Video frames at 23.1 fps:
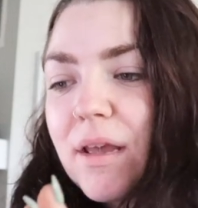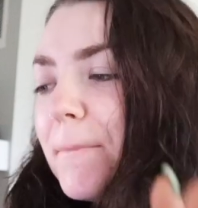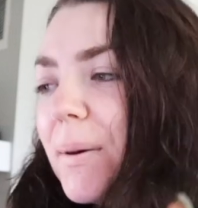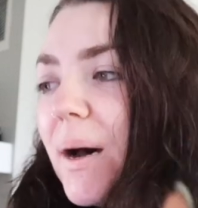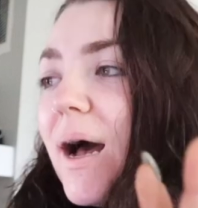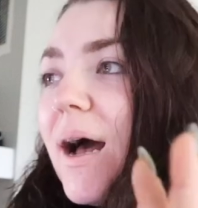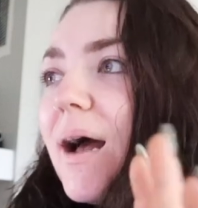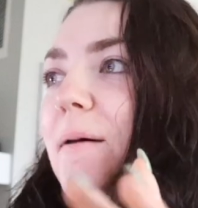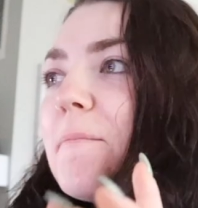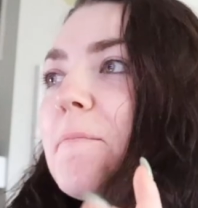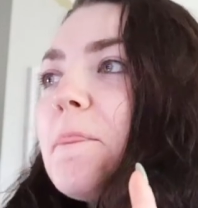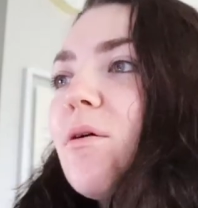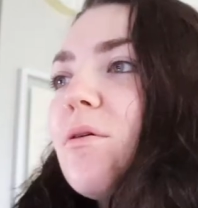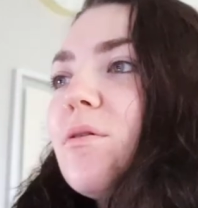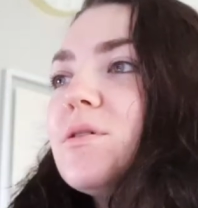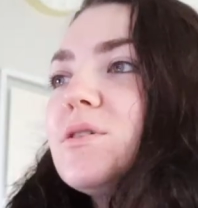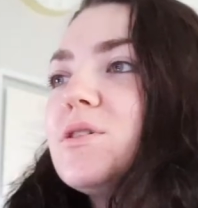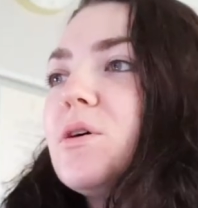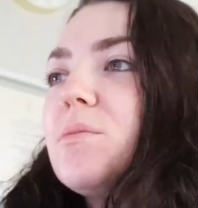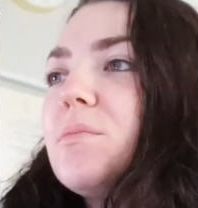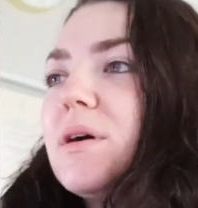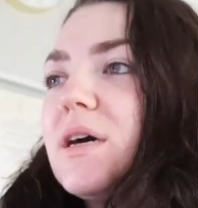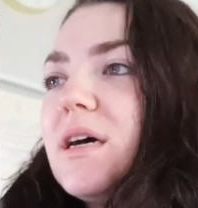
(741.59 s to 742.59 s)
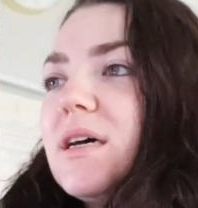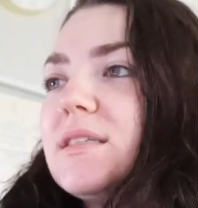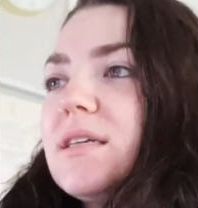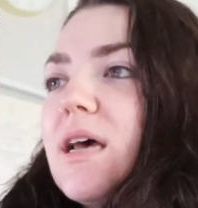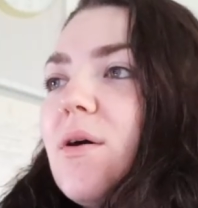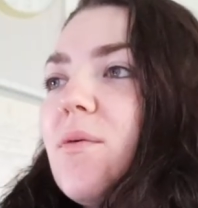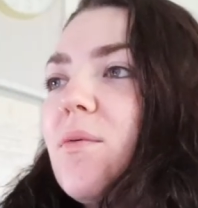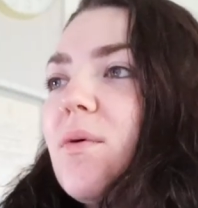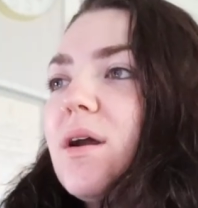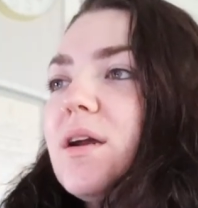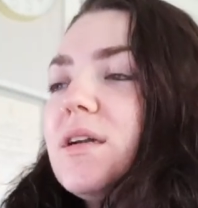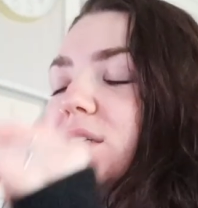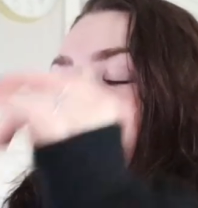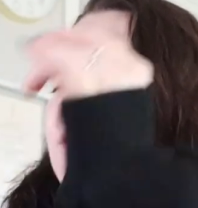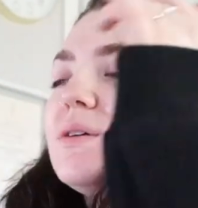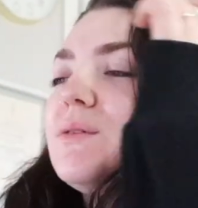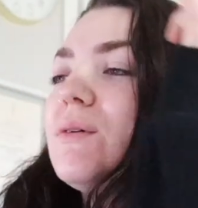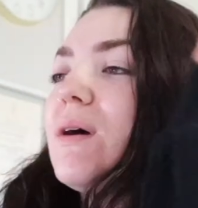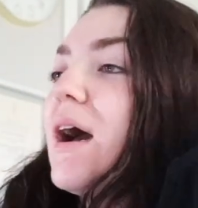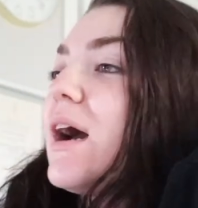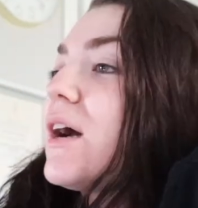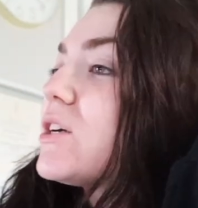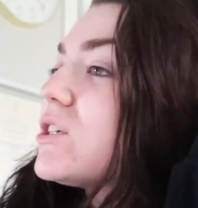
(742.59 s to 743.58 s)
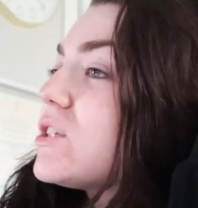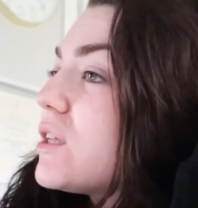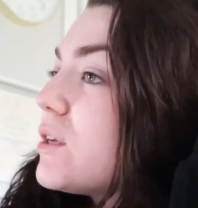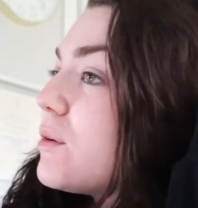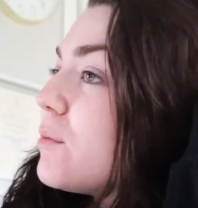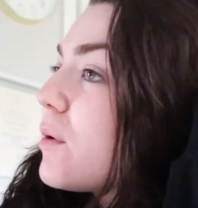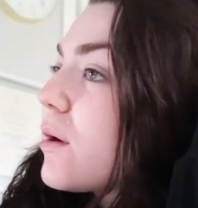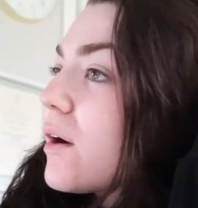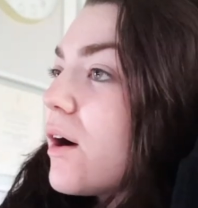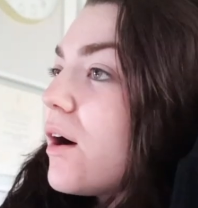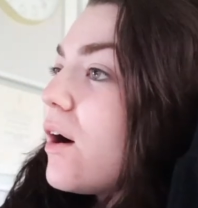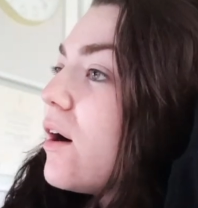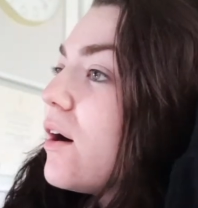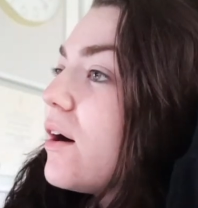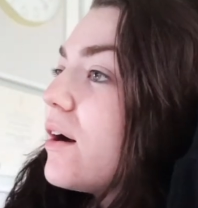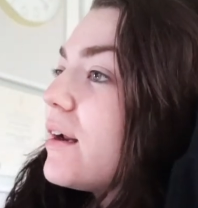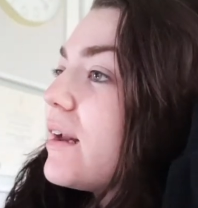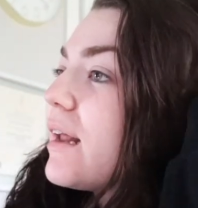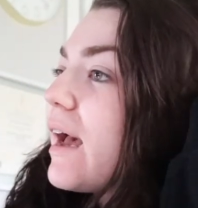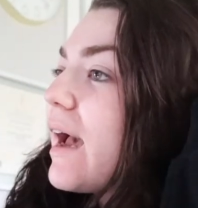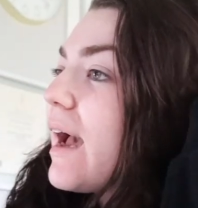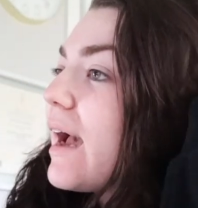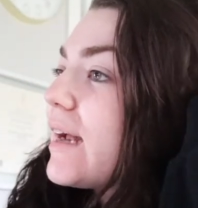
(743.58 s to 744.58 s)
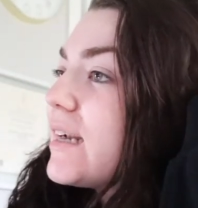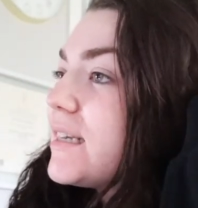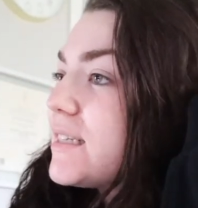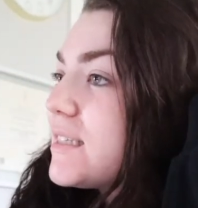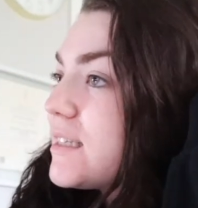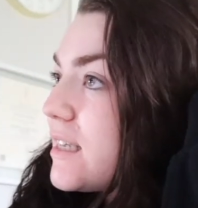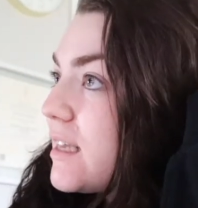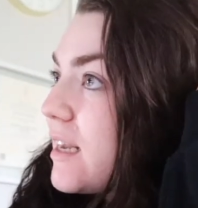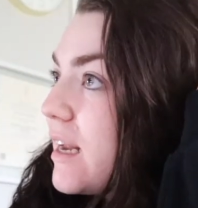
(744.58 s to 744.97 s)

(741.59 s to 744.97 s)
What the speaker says: but also because I wanted to actually work on ads